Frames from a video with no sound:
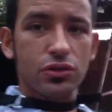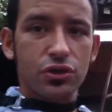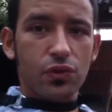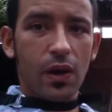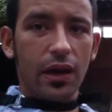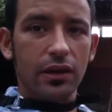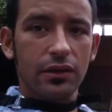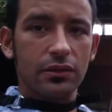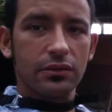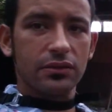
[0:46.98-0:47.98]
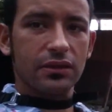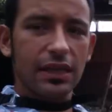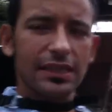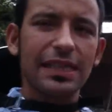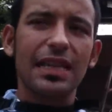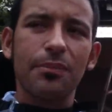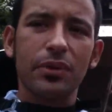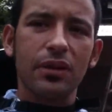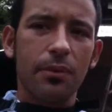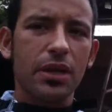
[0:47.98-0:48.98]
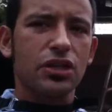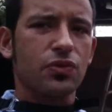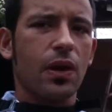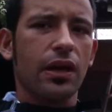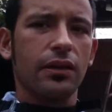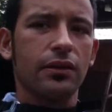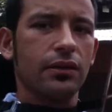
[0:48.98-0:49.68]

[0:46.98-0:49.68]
shrine. Did I say temple? I meant shrine.